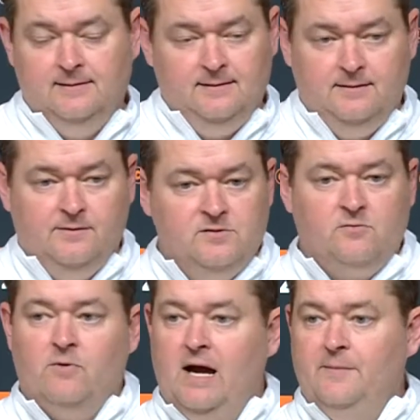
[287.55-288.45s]
there's a
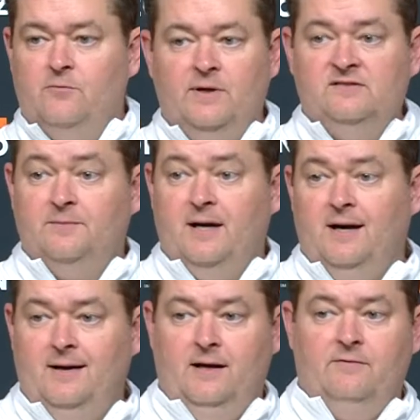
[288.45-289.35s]
rhyme and reason
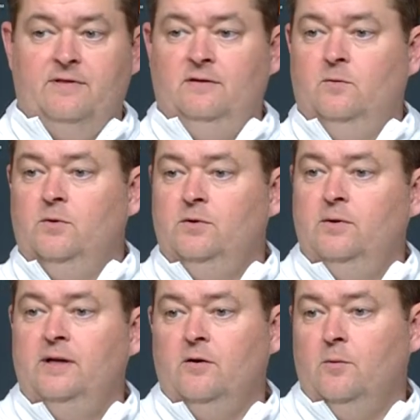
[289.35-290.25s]
behind everything that we're
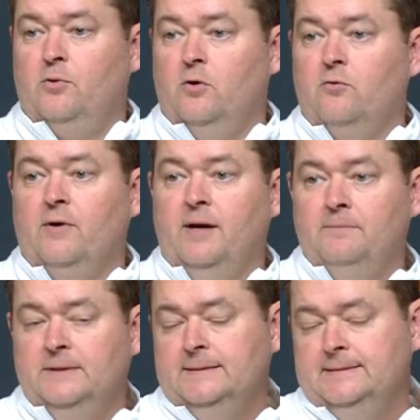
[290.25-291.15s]
doing in our program,
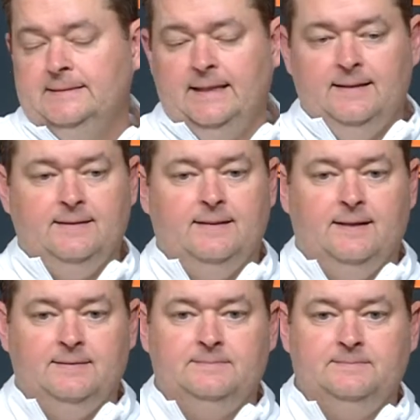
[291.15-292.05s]
and you
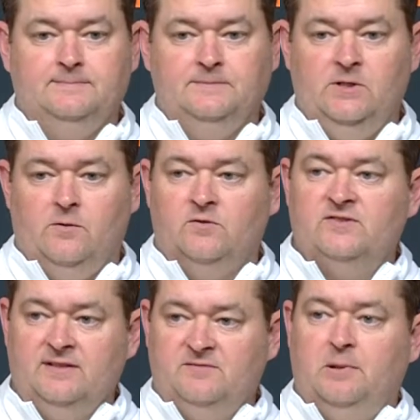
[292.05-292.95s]
know, those
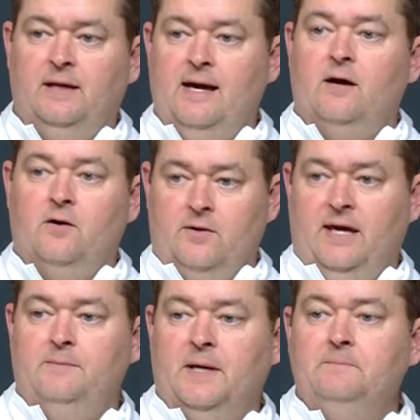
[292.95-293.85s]
things play out on
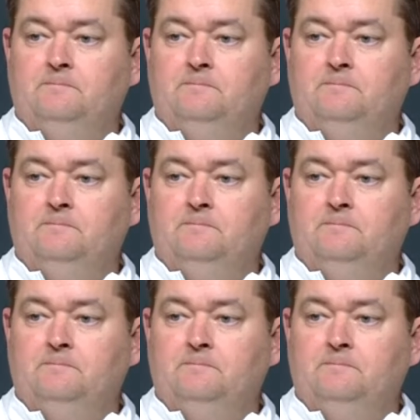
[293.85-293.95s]
game day.